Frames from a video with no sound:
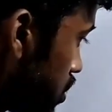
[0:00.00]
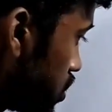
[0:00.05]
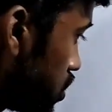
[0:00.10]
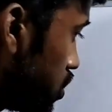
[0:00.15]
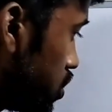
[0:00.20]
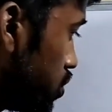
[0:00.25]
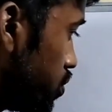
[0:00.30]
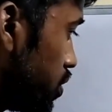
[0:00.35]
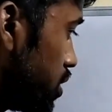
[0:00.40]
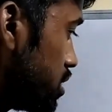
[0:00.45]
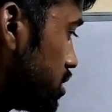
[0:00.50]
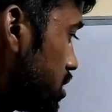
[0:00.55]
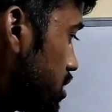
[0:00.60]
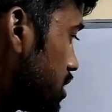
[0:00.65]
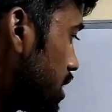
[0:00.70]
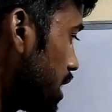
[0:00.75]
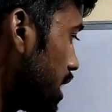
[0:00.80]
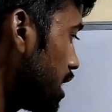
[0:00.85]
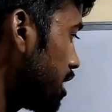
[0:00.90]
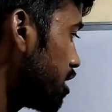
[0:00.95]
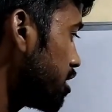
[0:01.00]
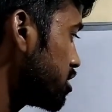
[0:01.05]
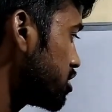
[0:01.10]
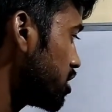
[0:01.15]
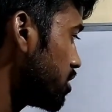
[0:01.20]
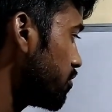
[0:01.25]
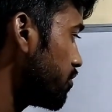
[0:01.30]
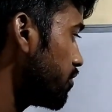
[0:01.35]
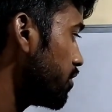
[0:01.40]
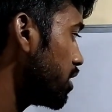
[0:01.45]
So what is the second
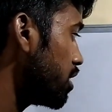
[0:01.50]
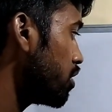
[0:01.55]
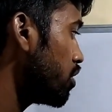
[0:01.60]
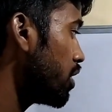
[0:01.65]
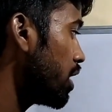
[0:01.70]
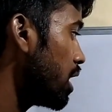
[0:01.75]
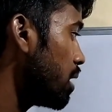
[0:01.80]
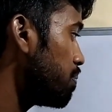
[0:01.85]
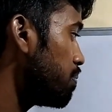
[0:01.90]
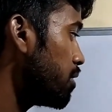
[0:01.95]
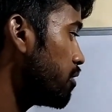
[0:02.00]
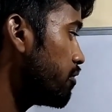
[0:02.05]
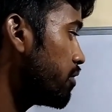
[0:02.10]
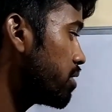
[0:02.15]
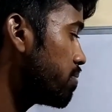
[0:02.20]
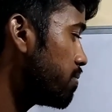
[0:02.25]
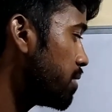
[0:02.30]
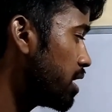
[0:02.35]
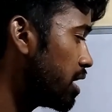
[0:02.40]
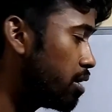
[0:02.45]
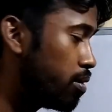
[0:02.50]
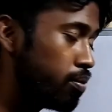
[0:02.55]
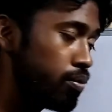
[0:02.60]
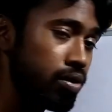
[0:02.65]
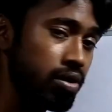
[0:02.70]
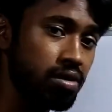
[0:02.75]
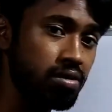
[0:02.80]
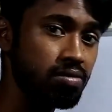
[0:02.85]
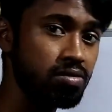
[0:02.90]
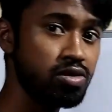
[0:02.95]
question? Will you help me with my
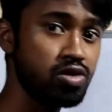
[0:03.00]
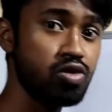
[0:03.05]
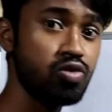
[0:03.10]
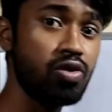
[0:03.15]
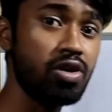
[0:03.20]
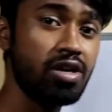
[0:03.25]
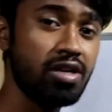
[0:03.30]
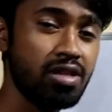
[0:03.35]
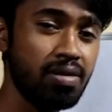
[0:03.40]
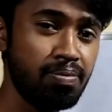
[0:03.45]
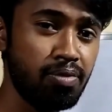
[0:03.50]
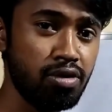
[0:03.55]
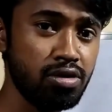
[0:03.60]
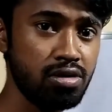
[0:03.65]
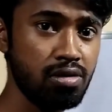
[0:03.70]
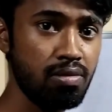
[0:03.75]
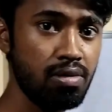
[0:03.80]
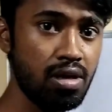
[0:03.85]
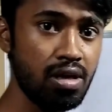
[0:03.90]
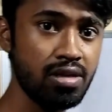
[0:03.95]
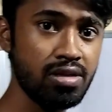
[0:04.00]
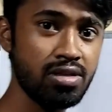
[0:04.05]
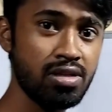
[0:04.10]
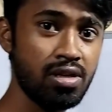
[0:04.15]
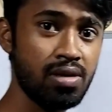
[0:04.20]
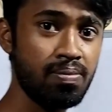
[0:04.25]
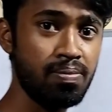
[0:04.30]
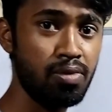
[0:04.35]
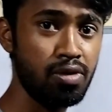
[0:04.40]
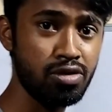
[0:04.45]
homework? So what are the possible
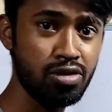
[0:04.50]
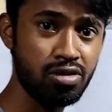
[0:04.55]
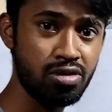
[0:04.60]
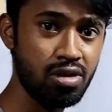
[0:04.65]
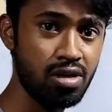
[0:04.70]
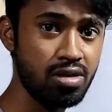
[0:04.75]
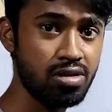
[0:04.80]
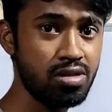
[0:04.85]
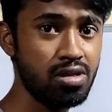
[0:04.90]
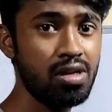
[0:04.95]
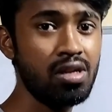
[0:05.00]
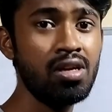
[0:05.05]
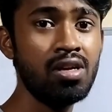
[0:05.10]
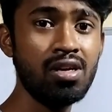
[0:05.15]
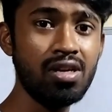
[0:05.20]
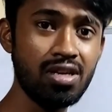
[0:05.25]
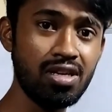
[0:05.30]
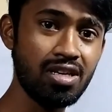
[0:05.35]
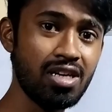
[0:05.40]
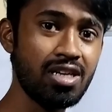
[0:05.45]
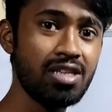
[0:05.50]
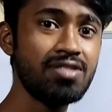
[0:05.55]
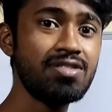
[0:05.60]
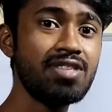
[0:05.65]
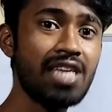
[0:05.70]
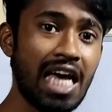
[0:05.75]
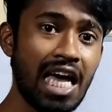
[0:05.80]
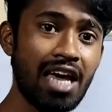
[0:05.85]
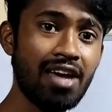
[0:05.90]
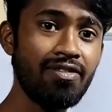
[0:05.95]
answer? Positive answer,
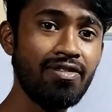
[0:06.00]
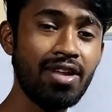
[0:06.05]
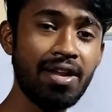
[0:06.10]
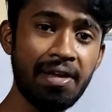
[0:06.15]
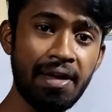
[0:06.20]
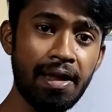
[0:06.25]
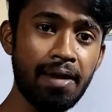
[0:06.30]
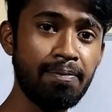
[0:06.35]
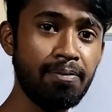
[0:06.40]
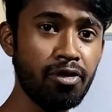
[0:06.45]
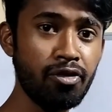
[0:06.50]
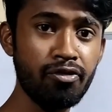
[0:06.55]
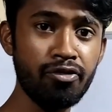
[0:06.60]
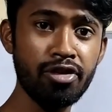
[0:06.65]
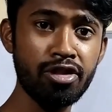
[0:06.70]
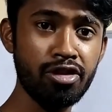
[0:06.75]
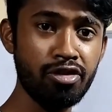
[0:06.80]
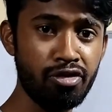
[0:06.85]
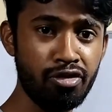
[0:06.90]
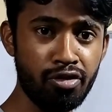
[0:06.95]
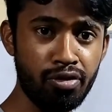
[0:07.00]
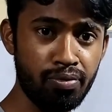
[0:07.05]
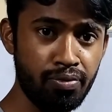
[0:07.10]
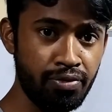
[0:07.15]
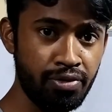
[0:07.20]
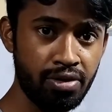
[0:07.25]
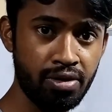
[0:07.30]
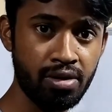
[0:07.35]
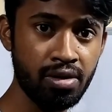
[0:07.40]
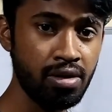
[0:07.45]
yes, I will help you with your
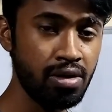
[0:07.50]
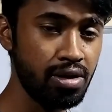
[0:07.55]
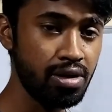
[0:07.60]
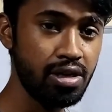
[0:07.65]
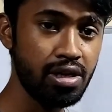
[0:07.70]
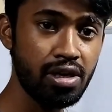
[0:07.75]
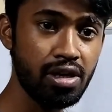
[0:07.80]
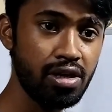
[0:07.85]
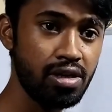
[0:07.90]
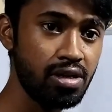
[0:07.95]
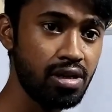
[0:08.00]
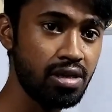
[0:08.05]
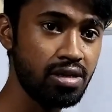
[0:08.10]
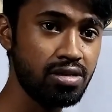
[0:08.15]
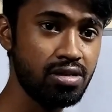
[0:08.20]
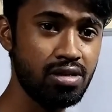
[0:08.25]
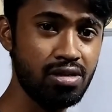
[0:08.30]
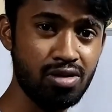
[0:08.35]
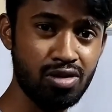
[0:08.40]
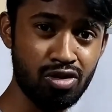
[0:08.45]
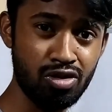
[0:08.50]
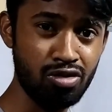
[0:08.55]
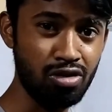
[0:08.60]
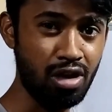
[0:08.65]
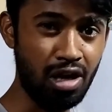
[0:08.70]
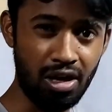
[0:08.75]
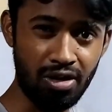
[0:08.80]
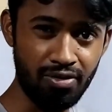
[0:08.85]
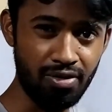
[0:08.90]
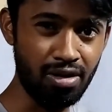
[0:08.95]
homework. Negative answer,
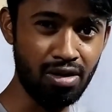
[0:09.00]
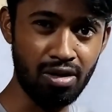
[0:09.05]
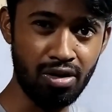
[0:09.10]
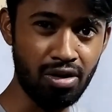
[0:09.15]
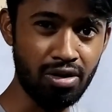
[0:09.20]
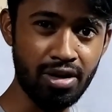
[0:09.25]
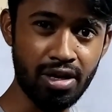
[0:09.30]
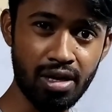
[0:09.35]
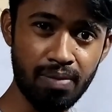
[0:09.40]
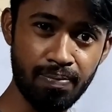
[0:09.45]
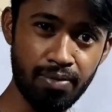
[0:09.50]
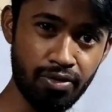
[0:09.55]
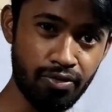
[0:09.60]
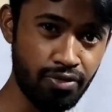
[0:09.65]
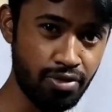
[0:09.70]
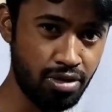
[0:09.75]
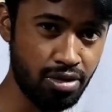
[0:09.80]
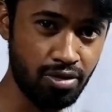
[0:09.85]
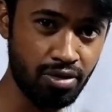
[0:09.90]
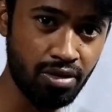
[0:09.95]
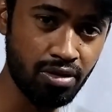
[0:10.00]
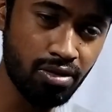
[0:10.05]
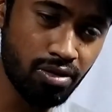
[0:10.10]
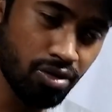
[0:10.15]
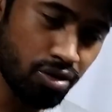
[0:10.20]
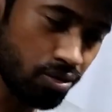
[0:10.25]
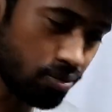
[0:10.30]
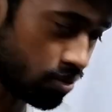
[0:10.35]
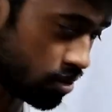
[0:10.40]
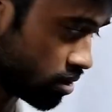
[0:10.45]
no, I will not help you with
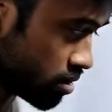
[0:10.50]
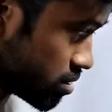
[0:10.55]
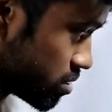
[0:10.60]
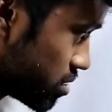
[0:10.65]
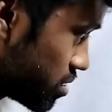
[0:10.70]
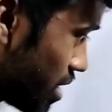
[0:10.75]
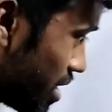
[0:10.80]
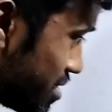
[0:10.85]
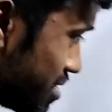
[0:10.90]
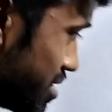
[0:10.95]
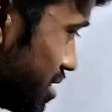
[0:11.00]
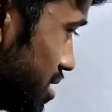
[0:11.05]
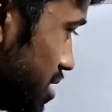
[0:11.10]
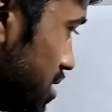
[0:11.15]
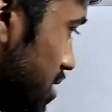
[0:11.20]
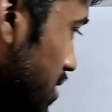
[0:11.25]
your homework. That's